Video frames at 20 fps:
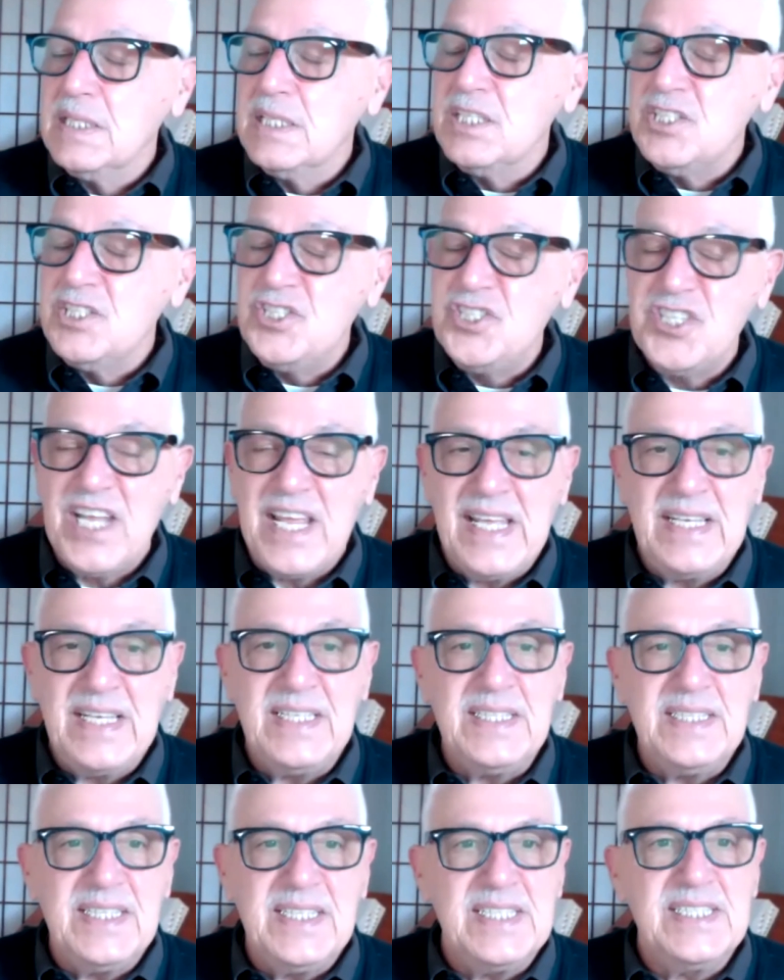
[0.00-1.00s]

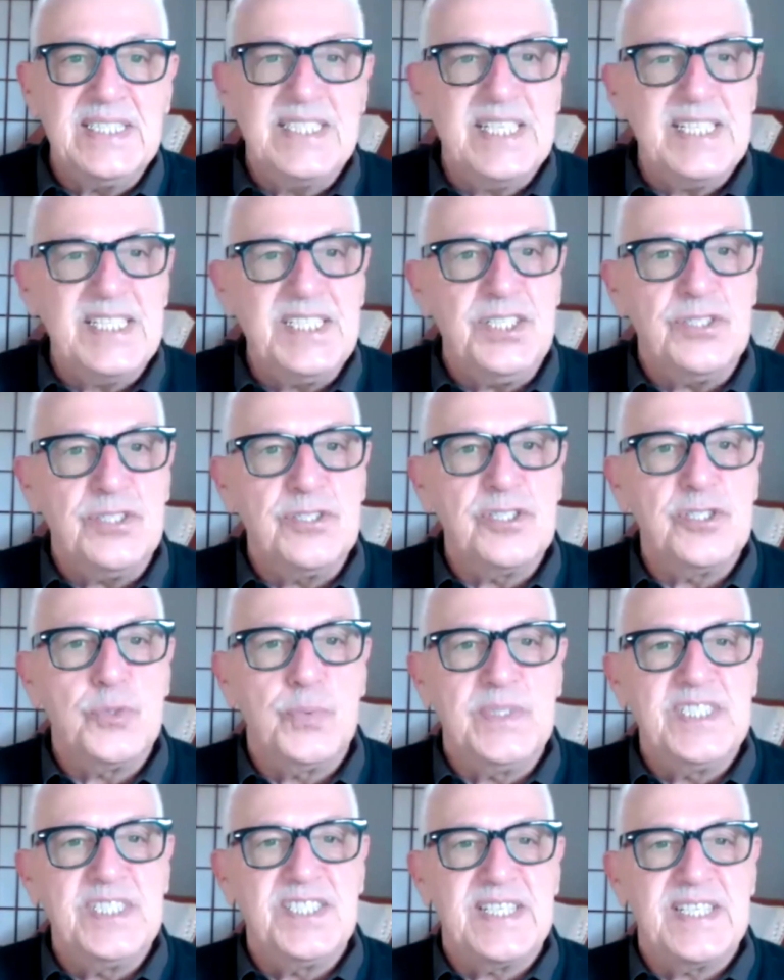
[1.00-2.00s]
Shannon continues
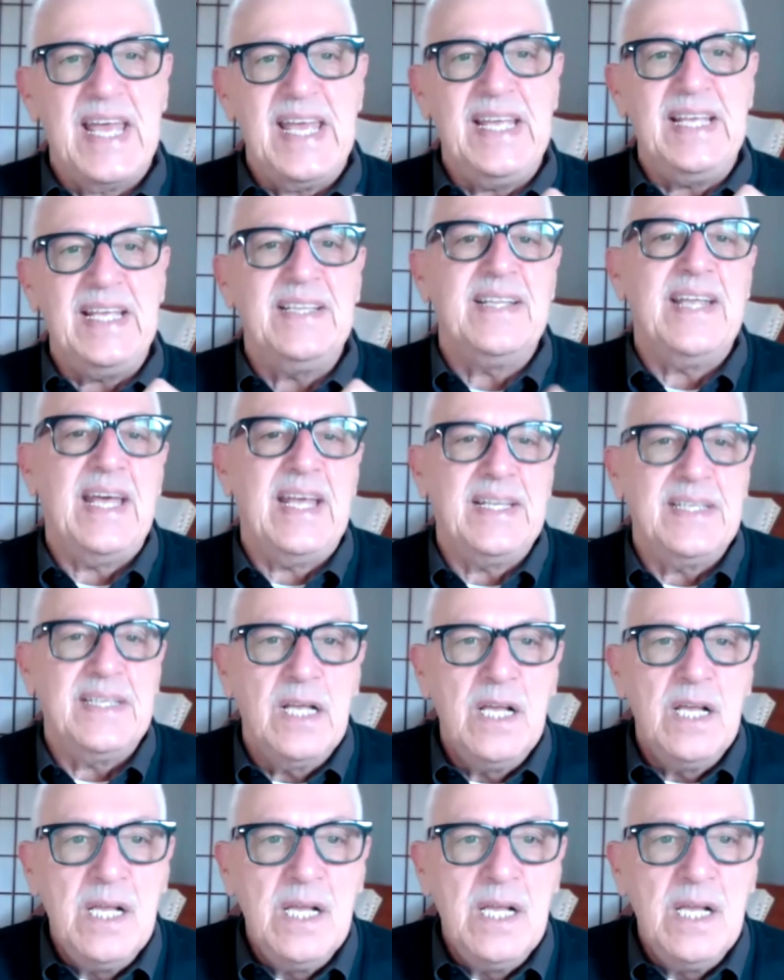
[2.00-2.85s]
with saying that,